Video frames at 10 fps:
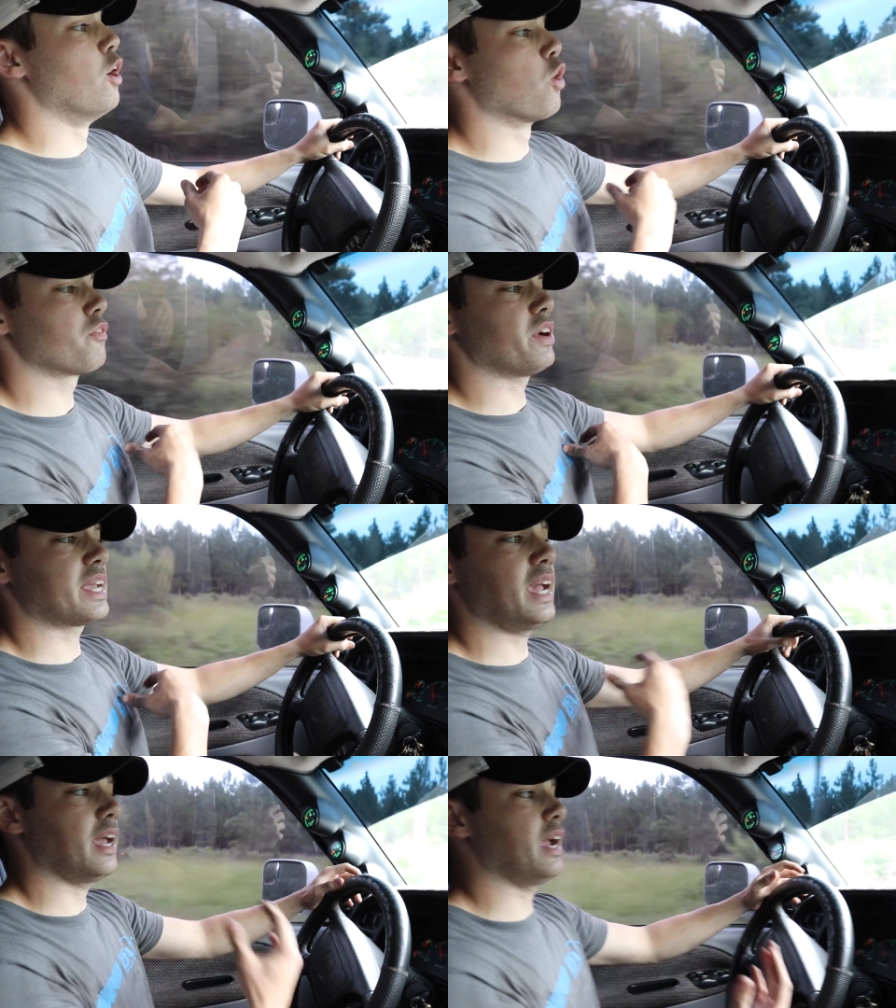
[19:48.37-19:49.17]
Or if I
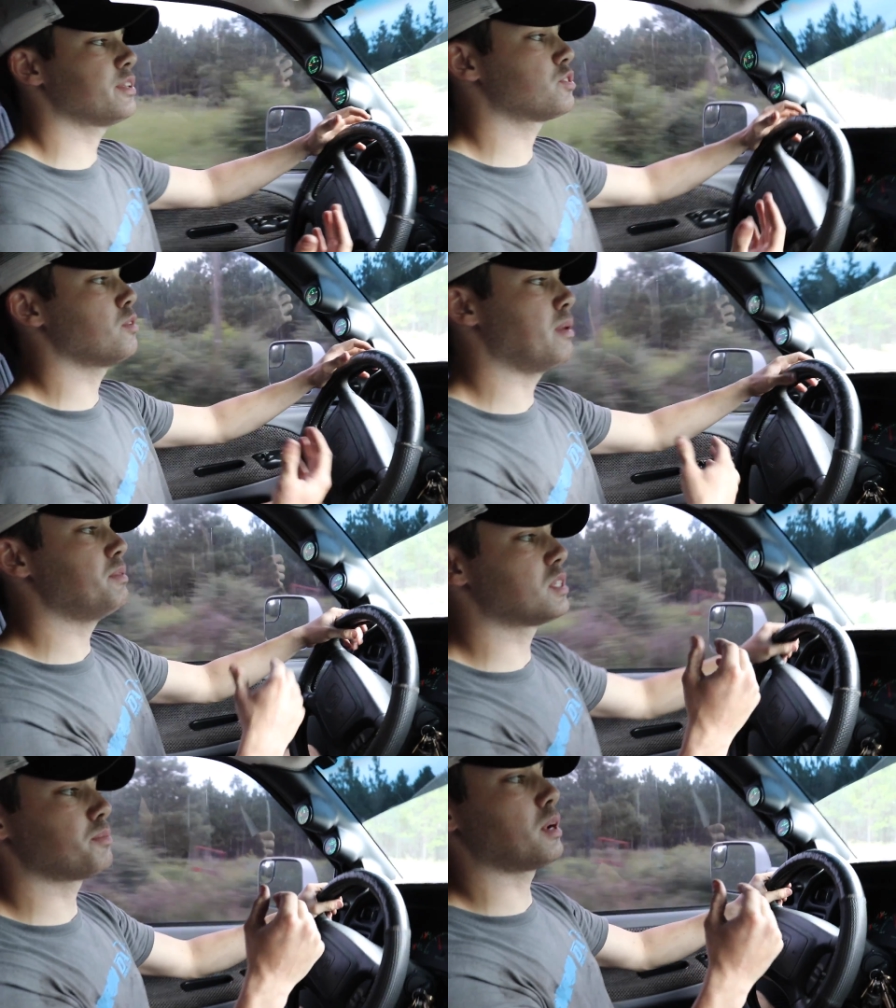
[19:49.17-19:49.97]
can't answer it,
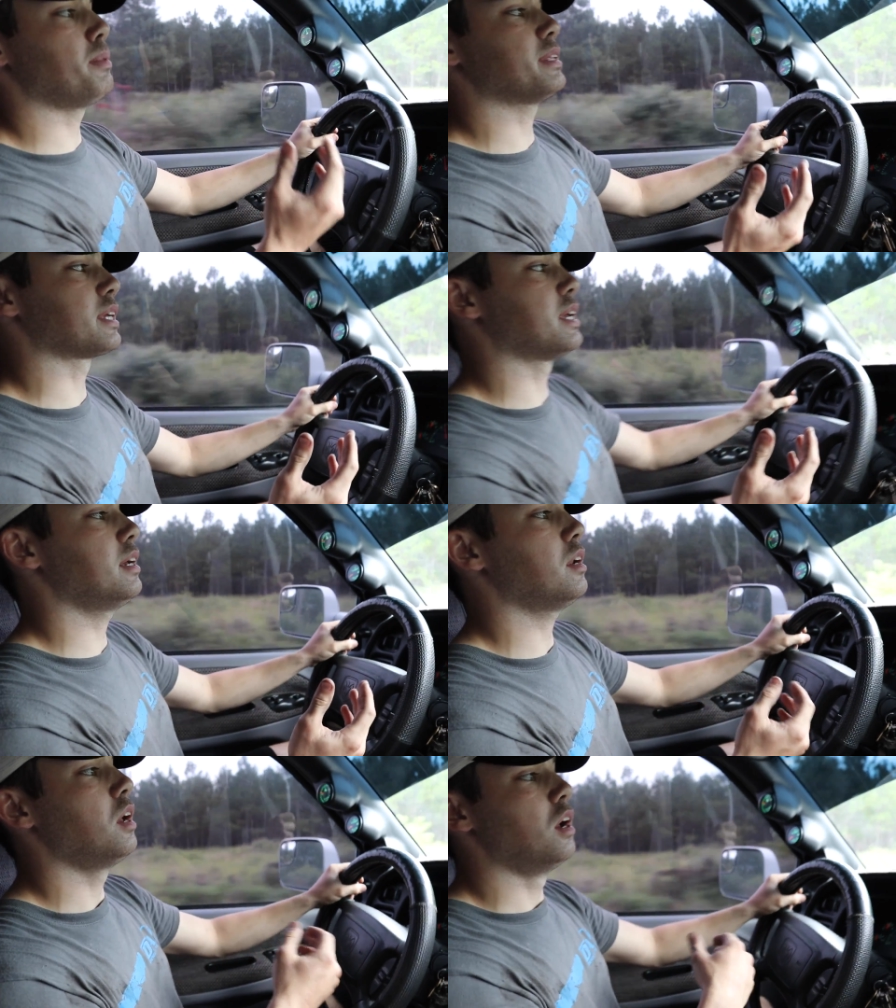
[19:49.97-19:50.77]
maybe something about the
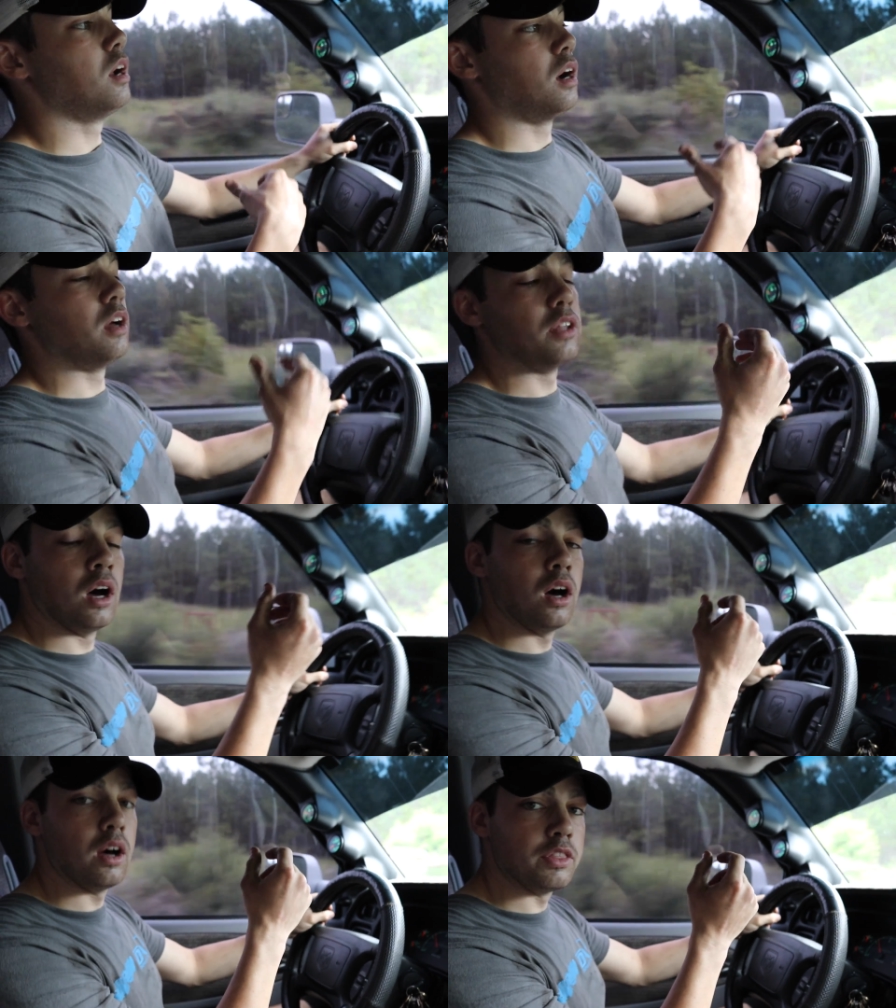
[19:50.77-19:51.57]
kit,
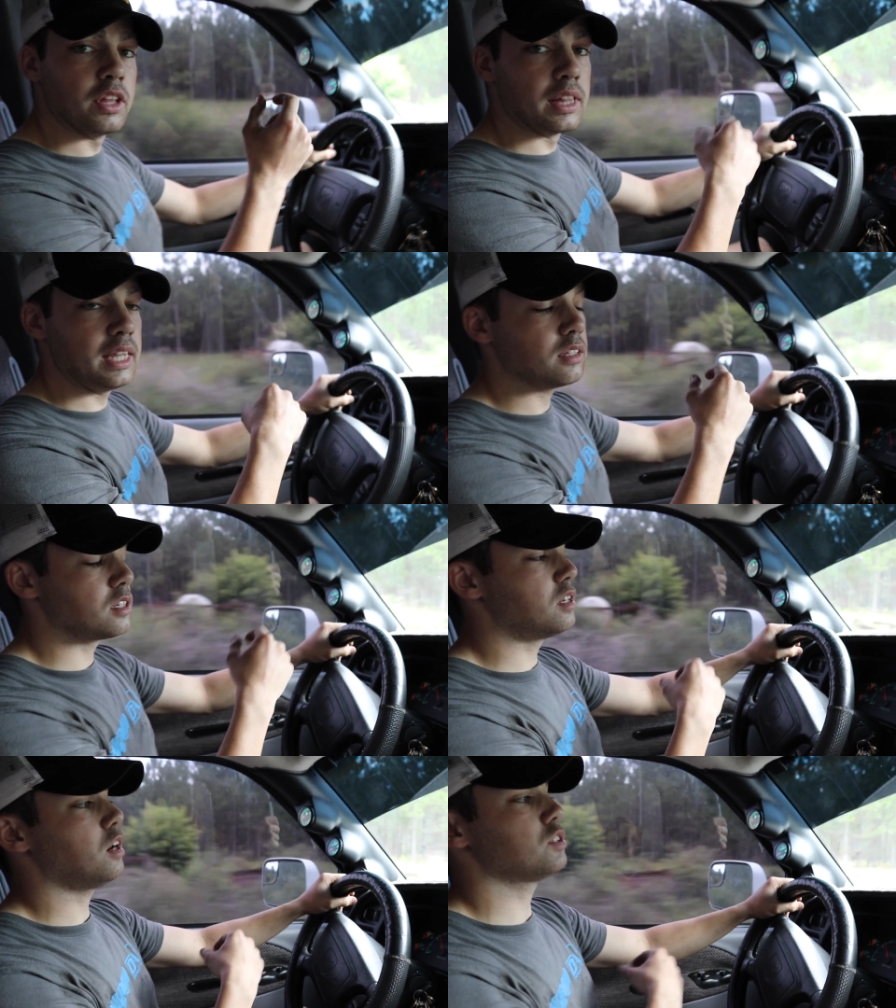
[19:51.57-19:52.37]
uh, the link to
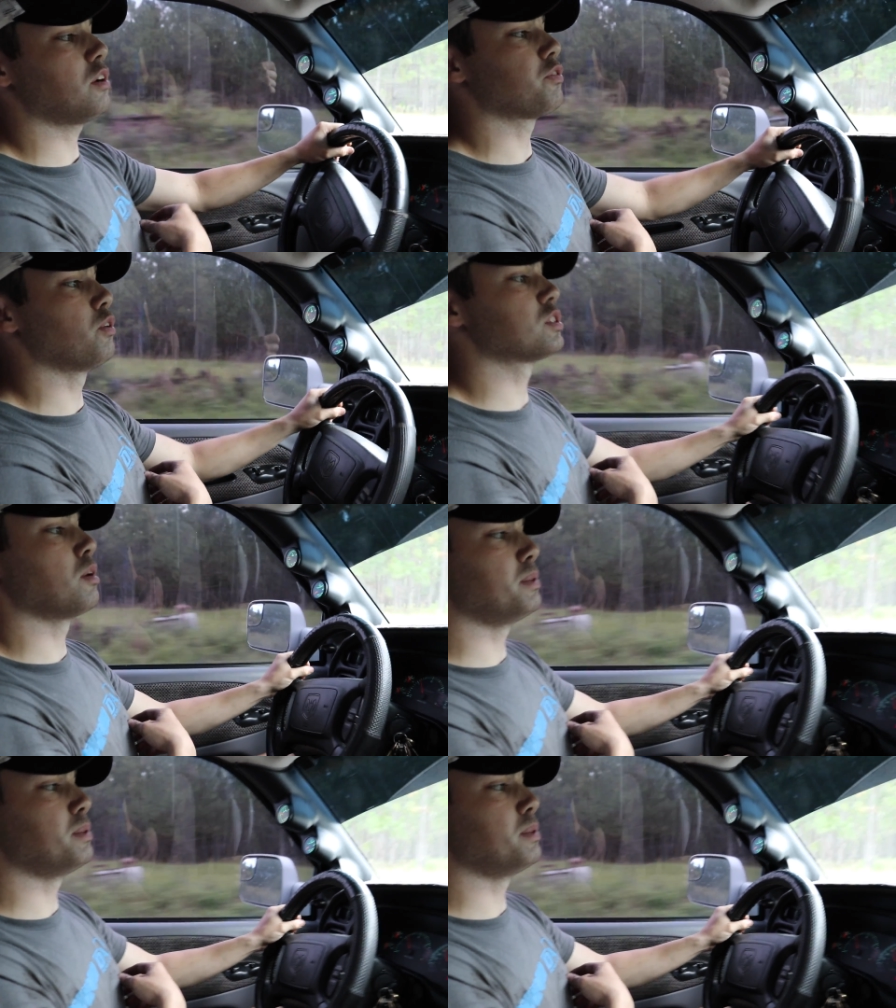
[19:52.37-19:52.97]
Dodge Off-Road is gonna